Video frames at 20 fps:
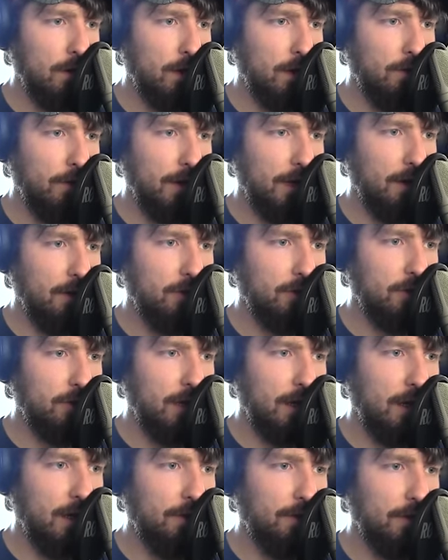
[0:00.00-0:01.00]
There we go,
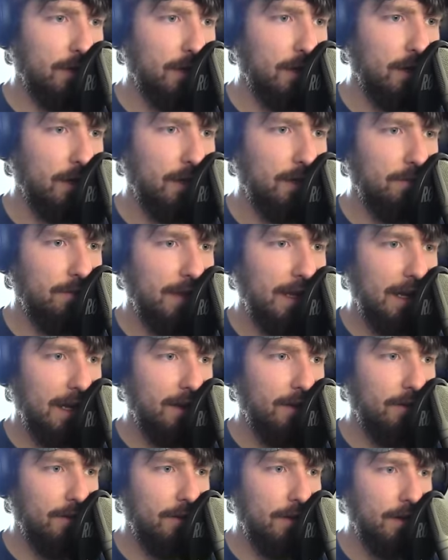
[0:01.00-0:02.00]
shot, gunned him
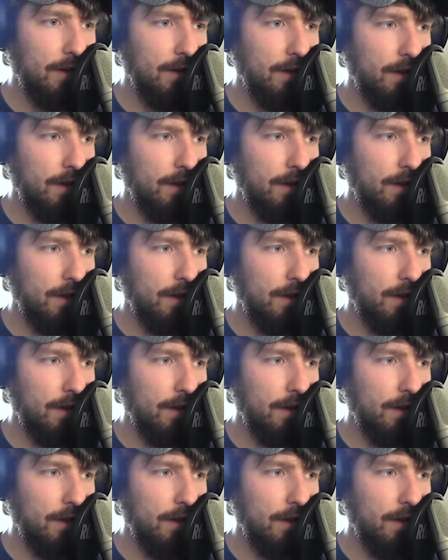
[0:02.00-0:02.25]
down.